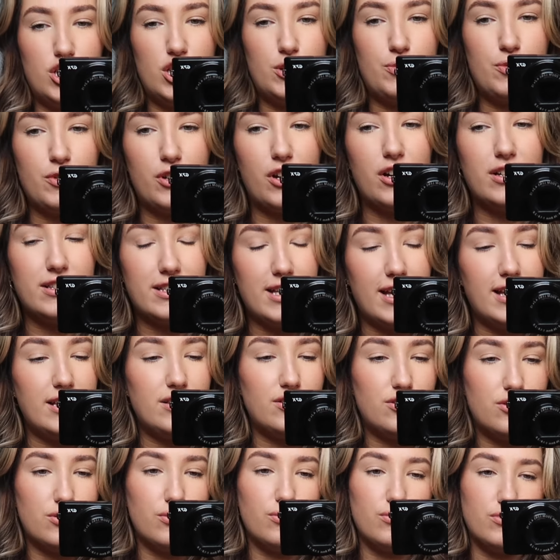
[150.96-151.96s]
just because it
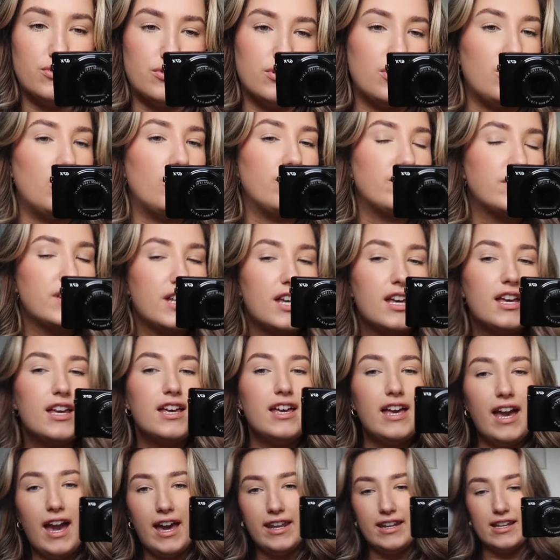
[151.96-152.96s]
is so soft
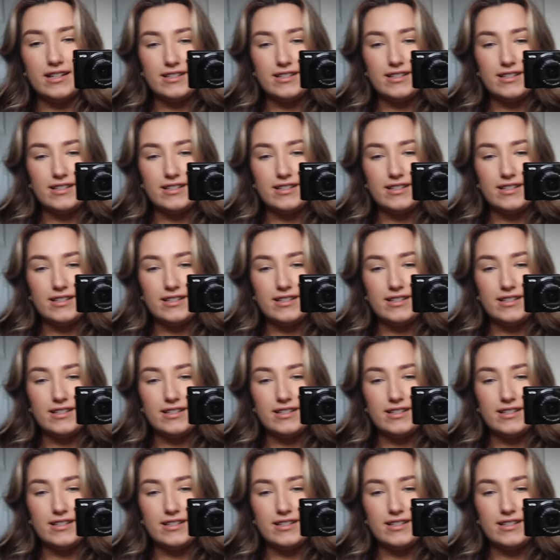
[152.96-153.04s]
and